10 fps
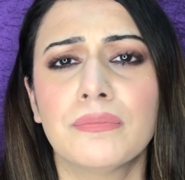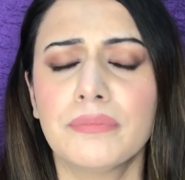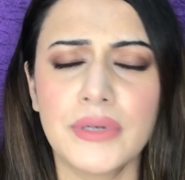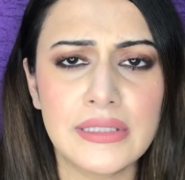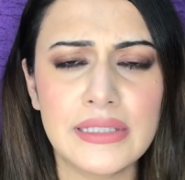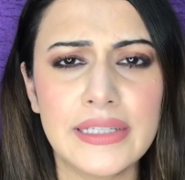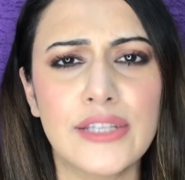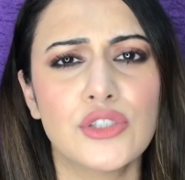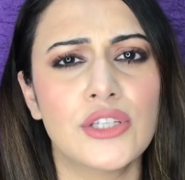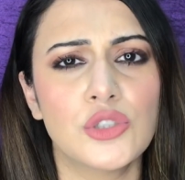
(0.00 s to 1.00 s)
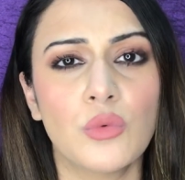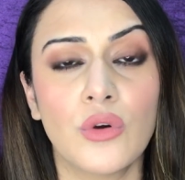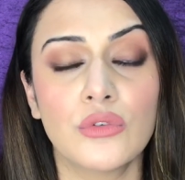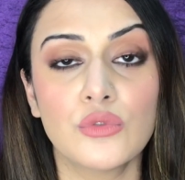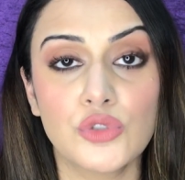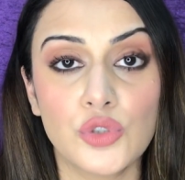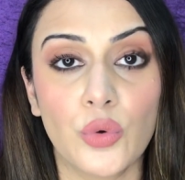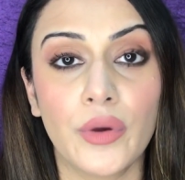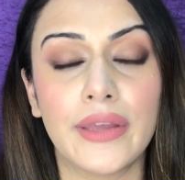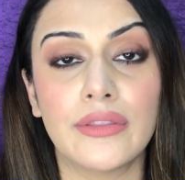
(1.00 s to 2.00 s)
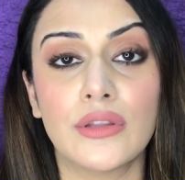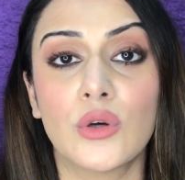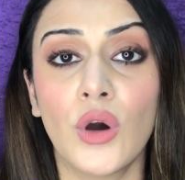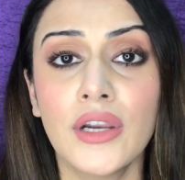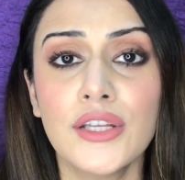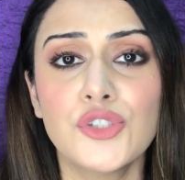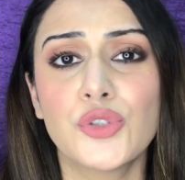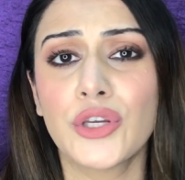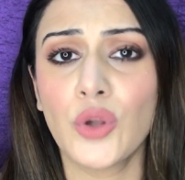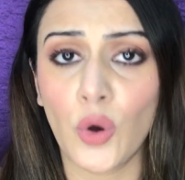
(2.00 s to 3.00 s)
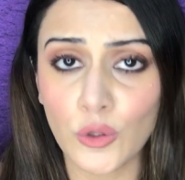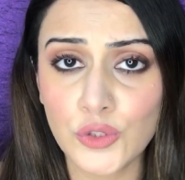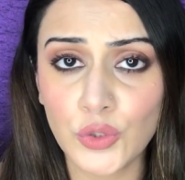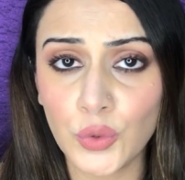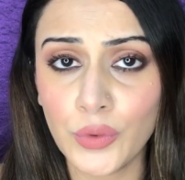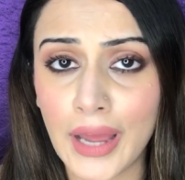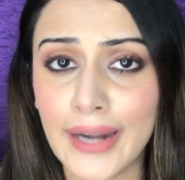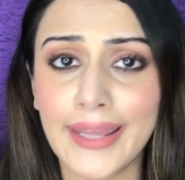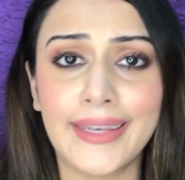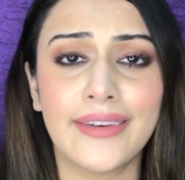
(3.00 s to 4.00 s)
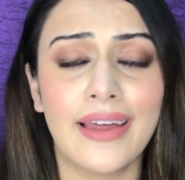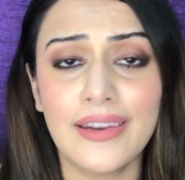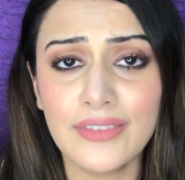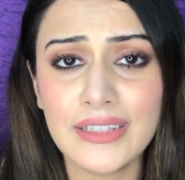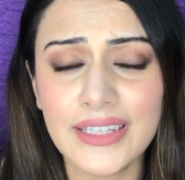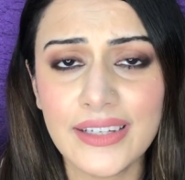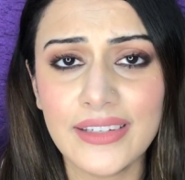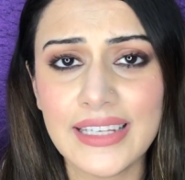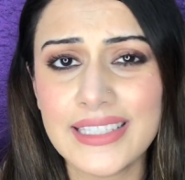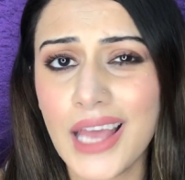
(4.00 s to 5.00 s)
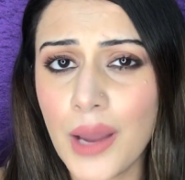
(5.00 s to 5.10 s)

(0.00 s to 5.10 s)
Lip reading: percentage that you want to show in the college, you can also do that, any relevant degrees,